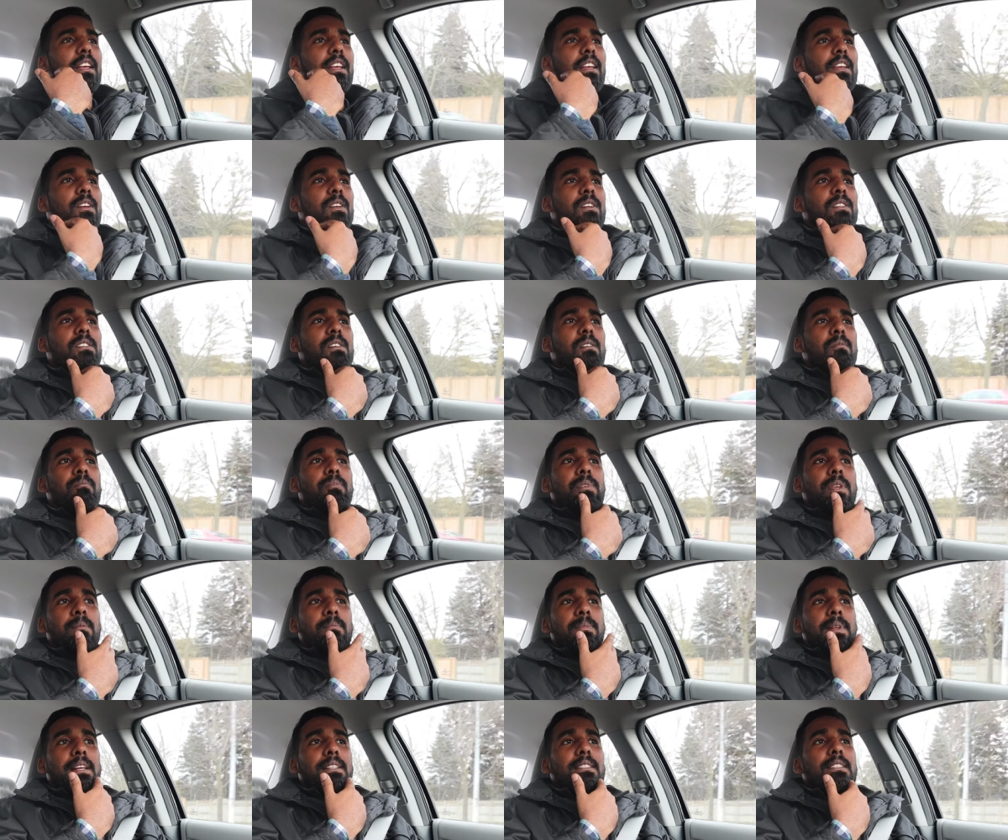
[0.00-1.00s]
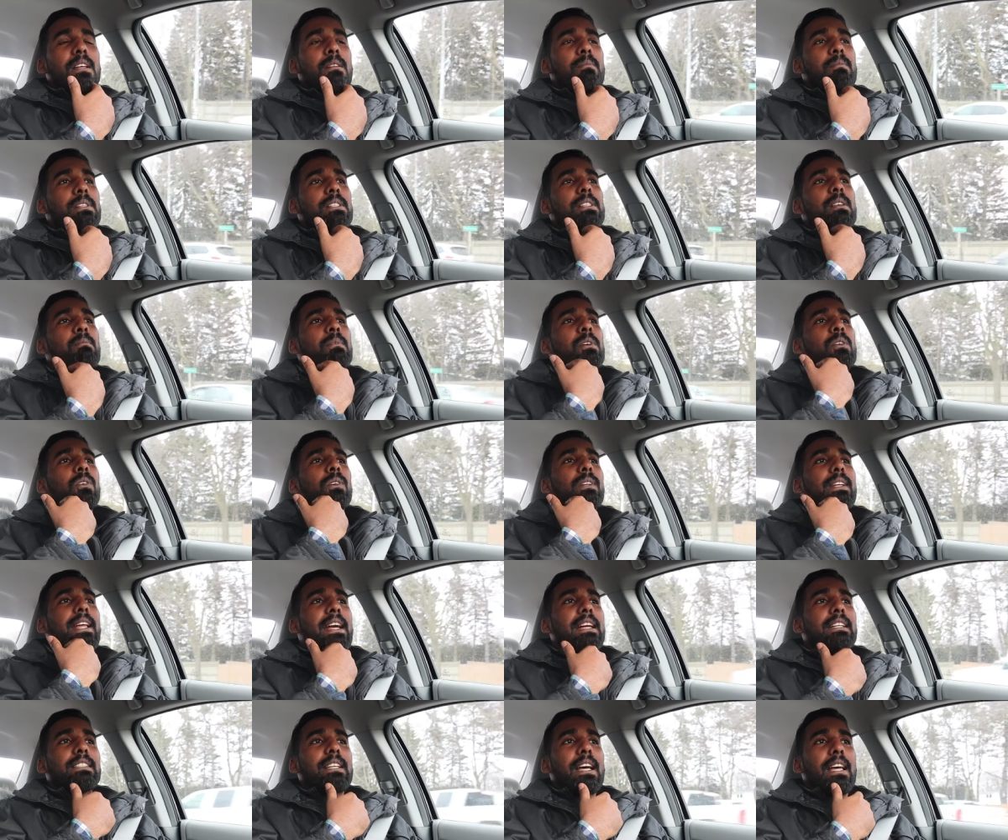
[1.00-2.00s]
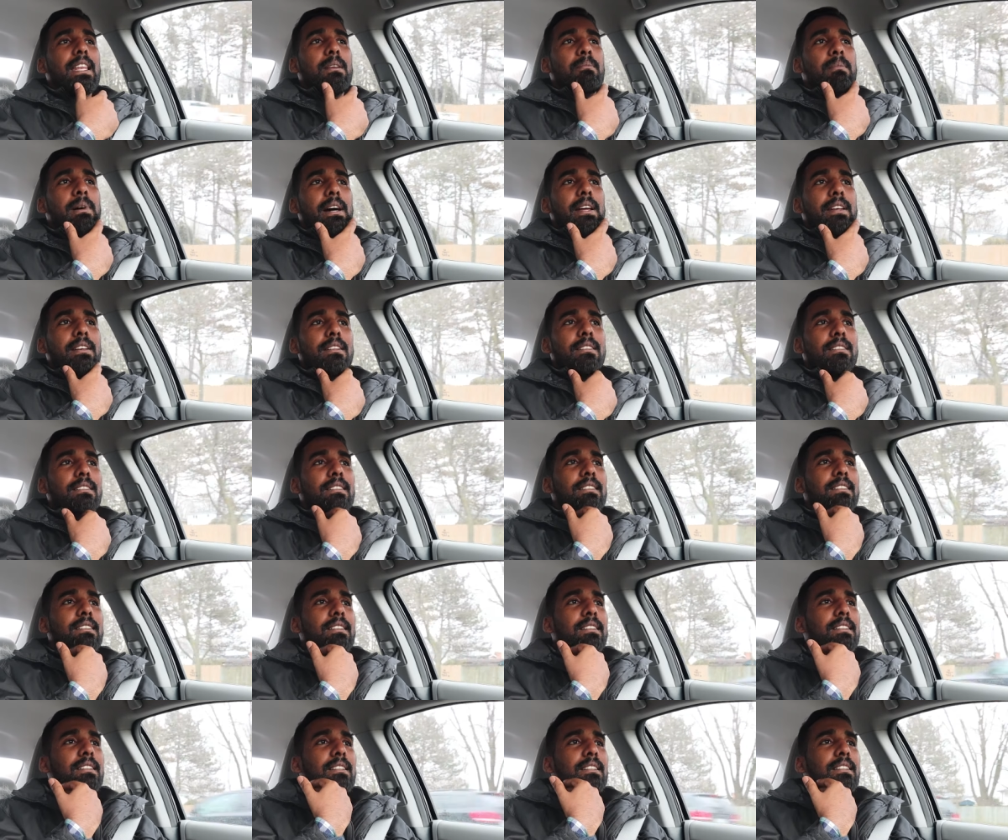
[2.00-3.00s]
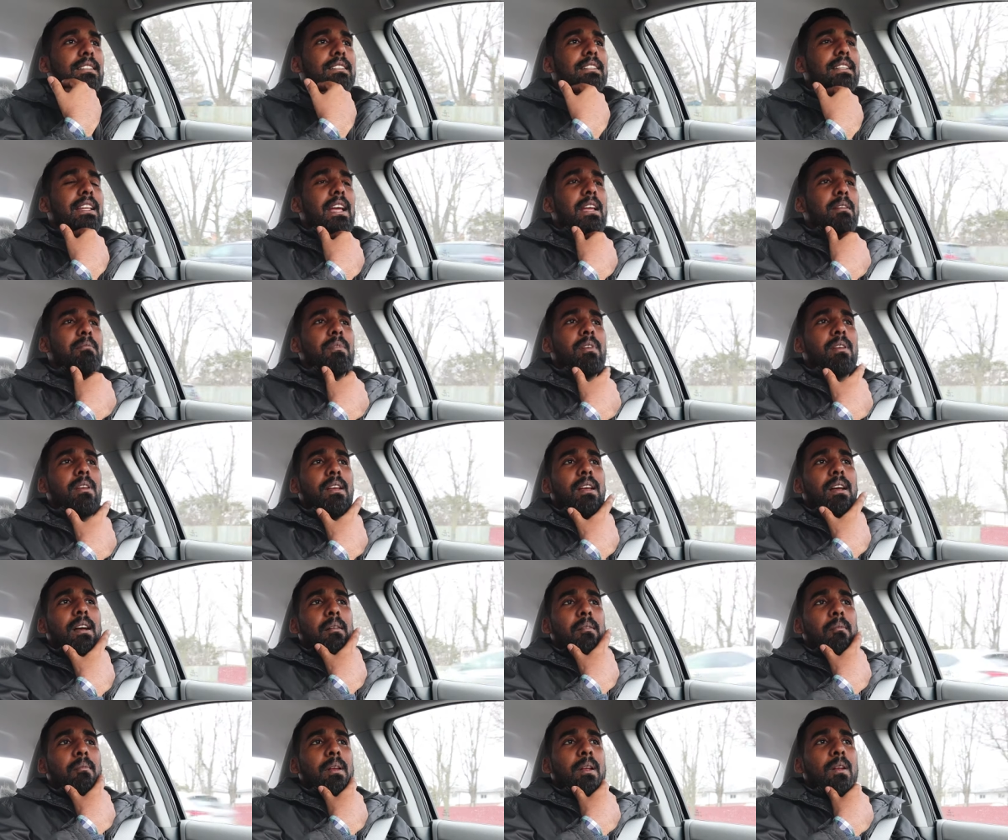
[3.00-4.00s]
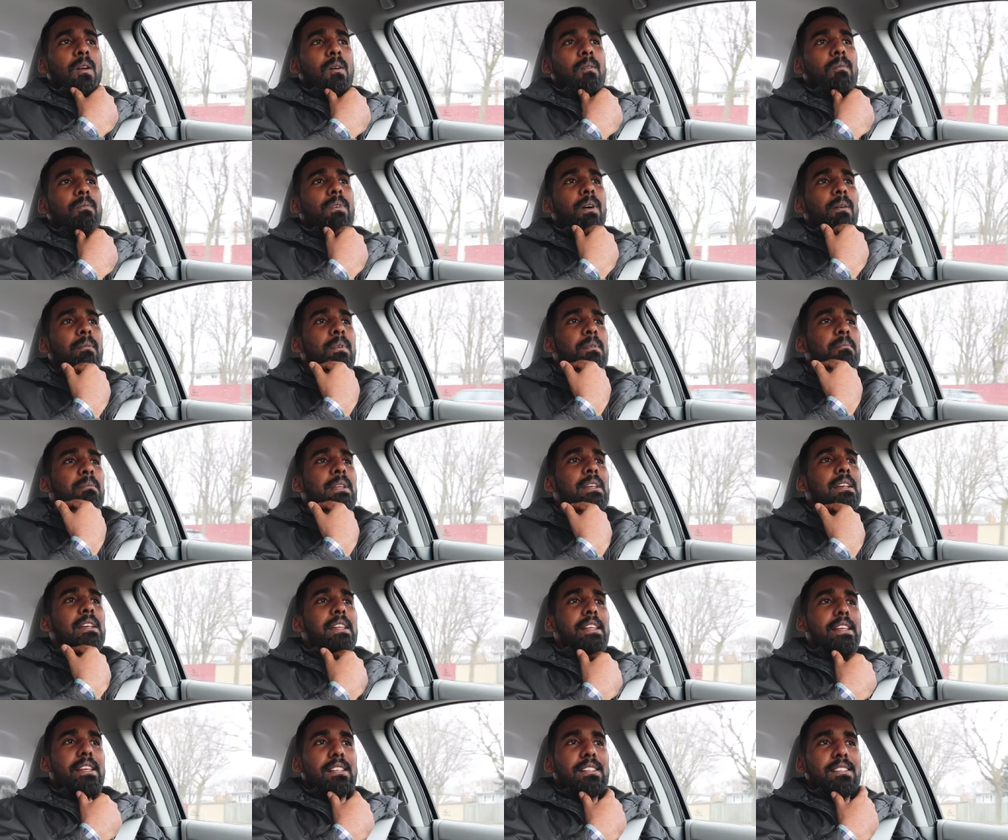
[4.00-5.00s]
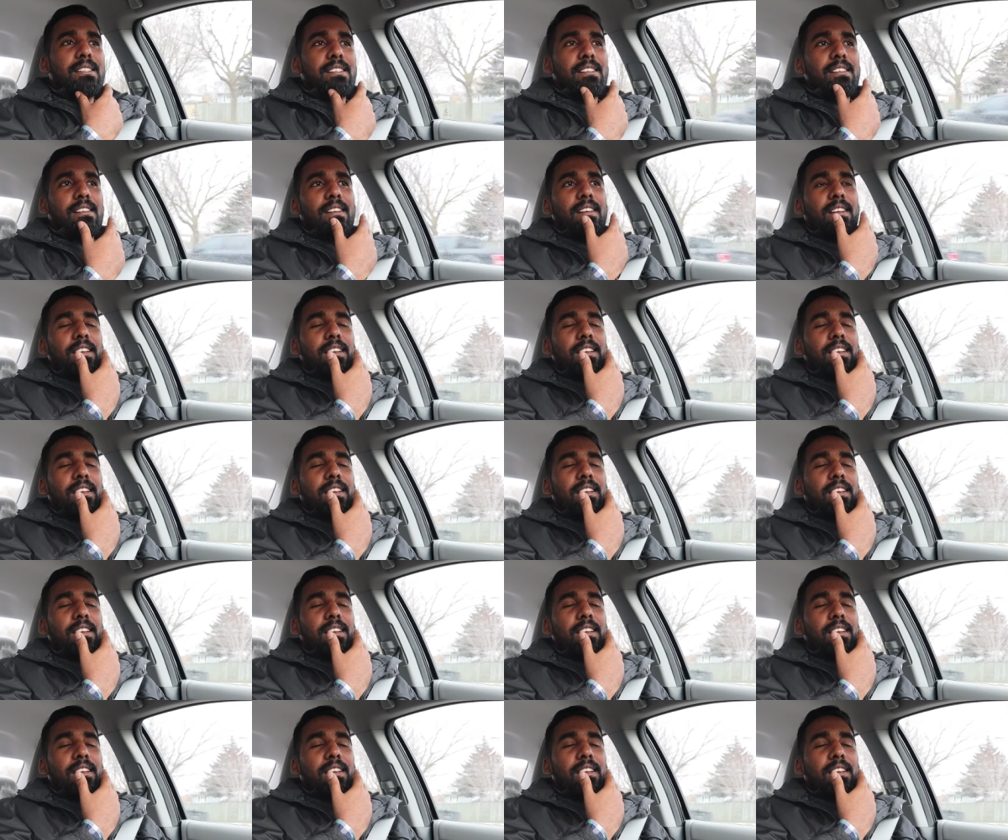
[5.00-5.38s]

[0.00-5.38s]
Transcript: You know, some people are telling me, say, I look like Taliban, like me, uh, me come from the Middle East.